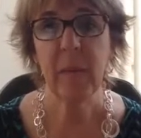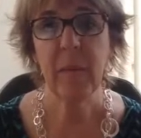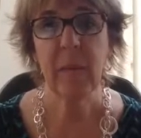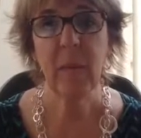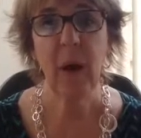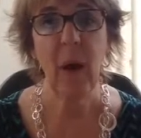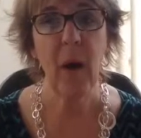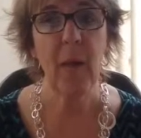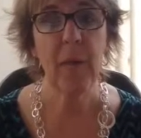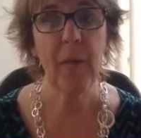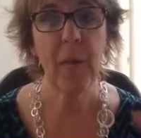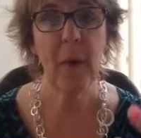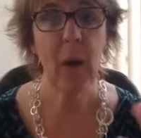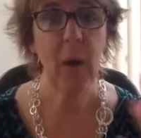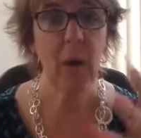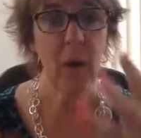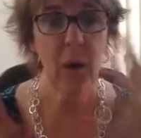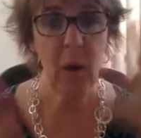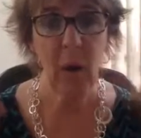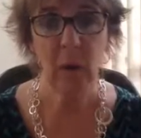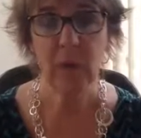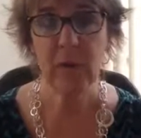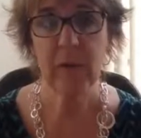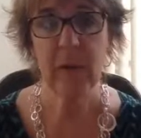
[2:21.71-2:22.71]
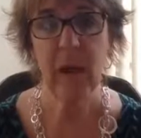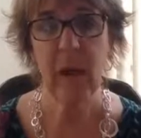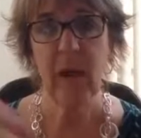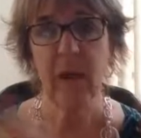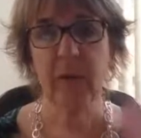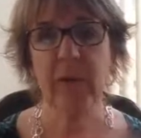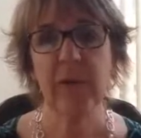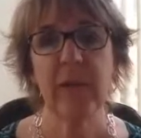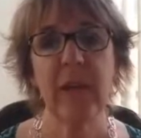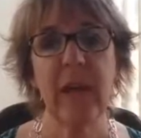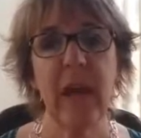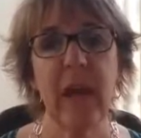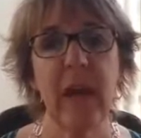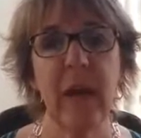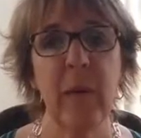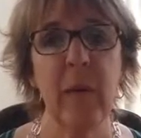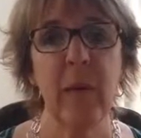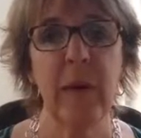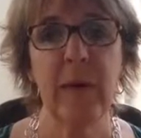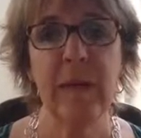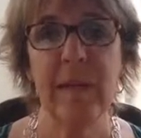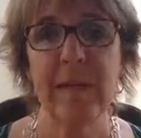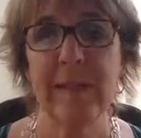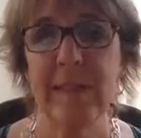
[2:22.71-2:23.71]
all the hotels and that I
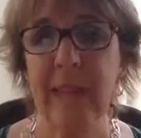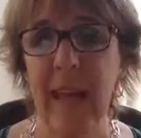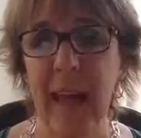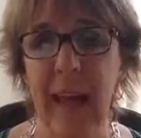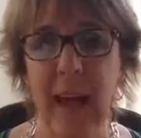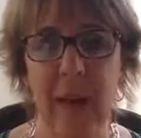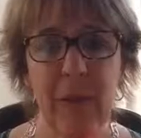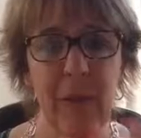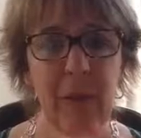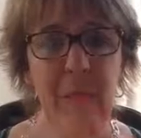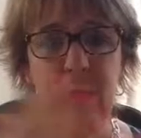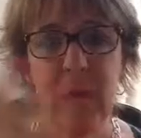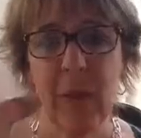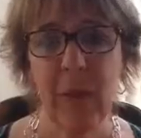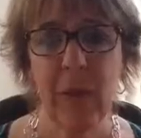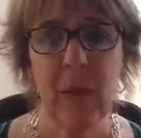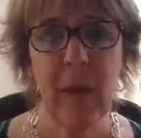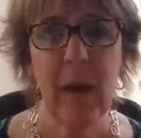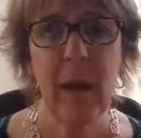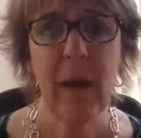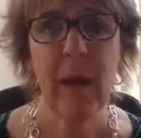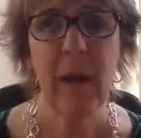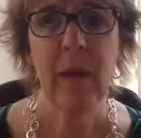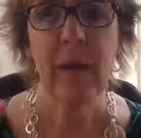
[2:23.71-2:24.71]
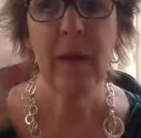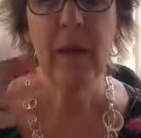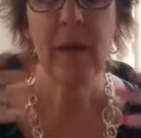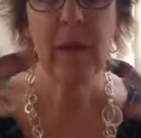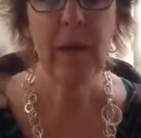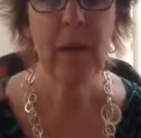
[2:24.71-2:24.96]
wanted to stay up, you